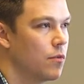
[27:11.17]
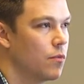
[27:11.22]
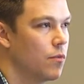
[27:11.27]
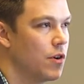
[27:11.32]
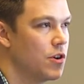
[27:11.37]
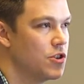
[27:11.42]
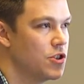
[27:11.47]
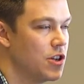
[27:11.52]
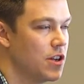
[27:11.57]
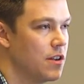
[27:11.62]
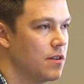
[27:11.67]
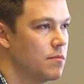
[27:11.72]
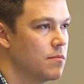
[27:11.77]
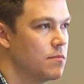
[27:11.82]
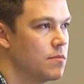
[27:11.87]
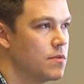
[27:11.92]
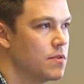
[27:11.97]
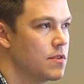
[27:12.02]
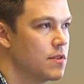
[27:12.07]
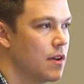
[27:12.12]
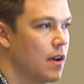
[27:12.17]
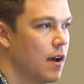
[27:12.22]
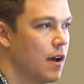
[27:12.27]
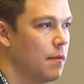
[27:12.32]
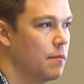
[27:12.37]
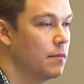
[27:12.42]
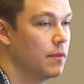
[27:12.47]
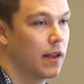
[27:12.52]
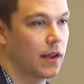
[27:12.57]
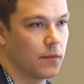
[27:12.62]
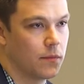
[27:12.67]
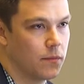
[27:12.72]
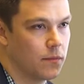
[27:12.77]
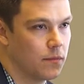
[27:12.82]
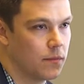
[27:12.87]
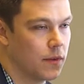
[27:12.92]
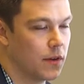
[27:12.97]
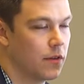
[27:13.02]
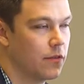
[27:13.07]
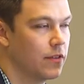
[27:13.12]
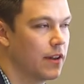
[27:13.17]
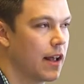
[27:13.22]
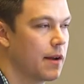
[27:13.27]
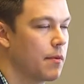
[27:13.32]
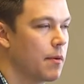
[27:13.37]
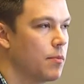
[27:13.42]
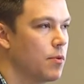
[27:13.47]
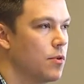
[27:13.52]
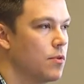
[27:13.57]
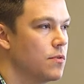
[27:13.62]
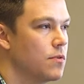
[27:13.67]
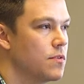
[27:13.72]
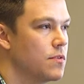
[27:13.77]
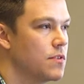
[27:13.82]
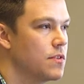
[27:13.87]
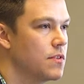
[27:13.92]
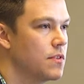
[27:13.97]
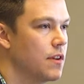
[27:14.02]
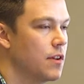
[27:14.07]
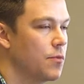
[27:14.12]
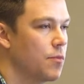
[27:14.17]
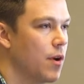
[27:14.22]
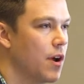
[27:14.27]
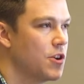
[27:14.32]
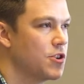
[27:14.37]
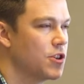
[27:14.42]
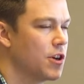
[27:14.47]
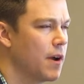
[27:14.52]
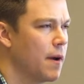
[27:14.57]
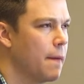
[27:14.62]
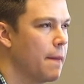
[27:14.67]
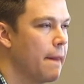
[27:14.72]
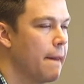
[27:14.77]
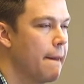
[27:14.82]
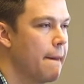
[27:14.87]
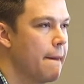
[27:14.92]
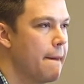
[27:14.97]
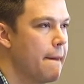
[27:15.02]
regimes um, like you know Vladimir Putin's in Russia,